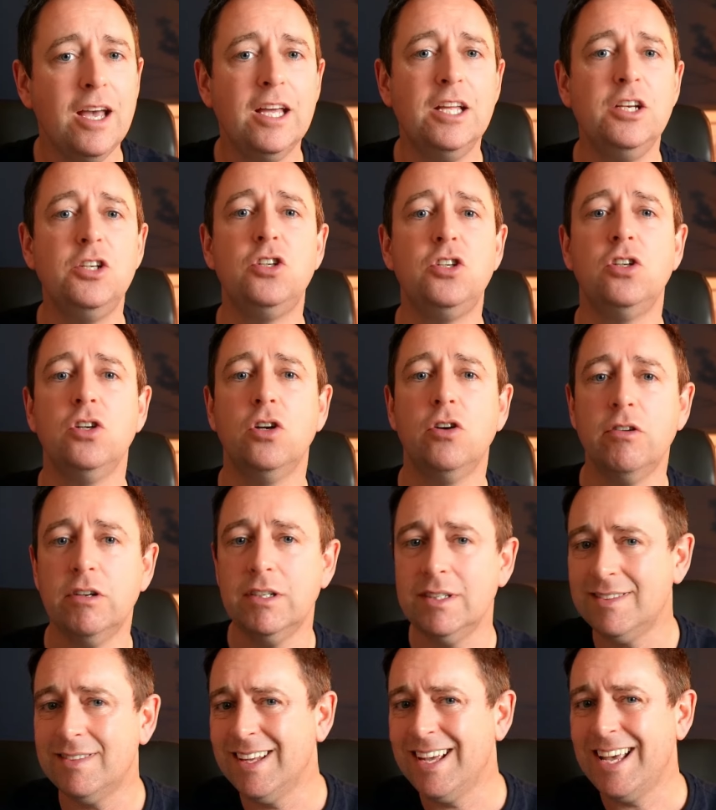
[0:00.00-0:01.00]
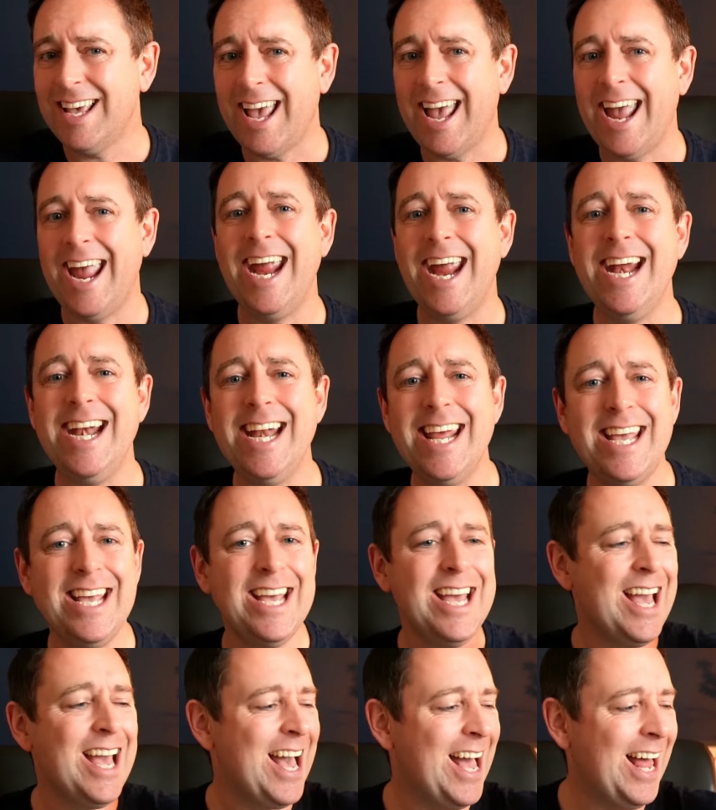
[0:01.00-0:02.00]
insurance,
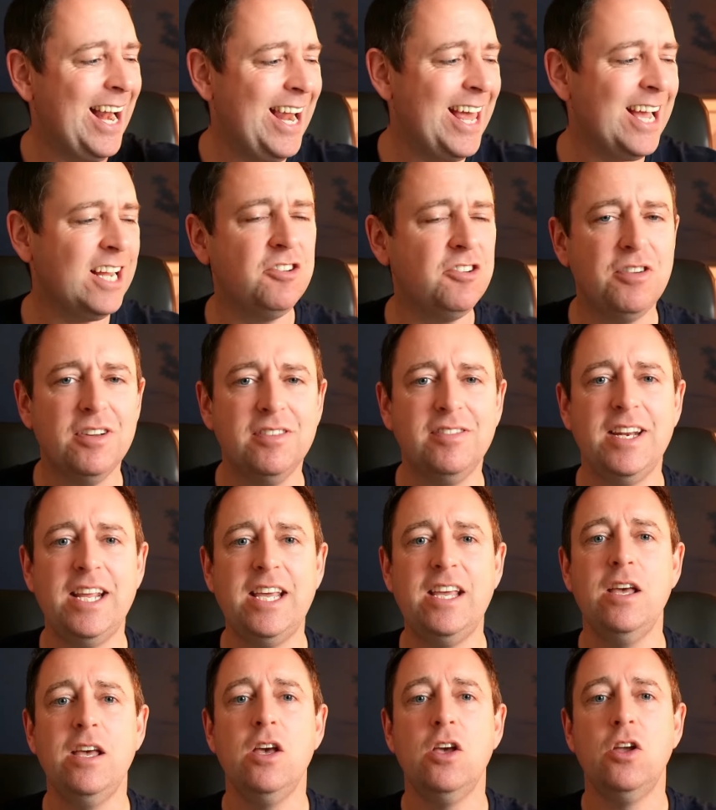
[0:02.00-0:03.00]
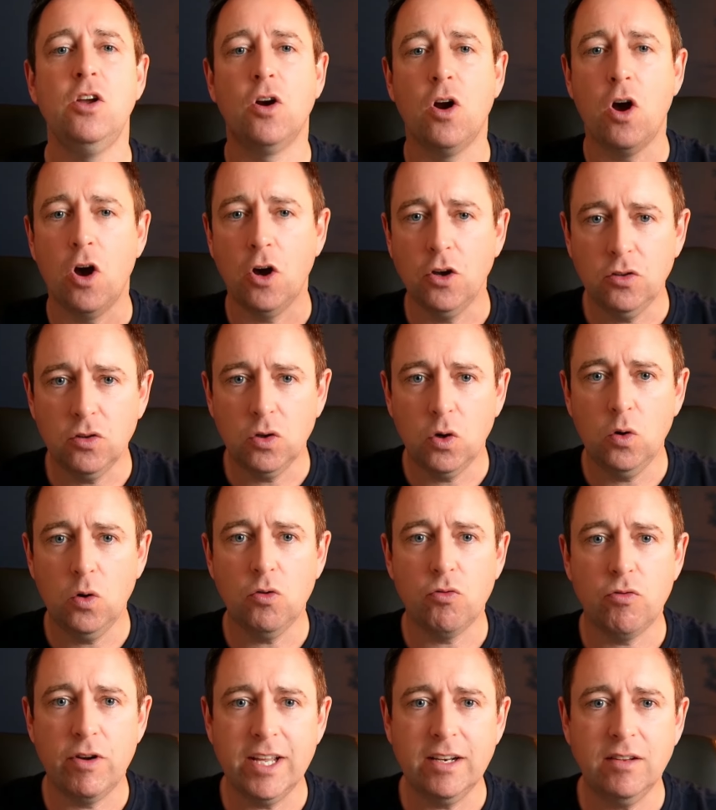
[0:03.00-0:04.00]
heating, electricity, your
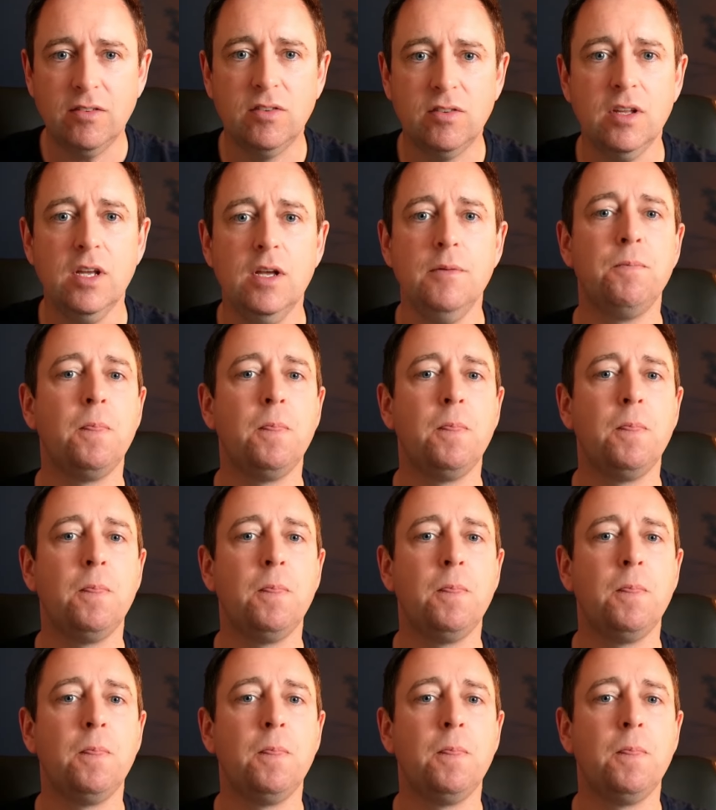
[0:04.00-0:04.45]
household rates.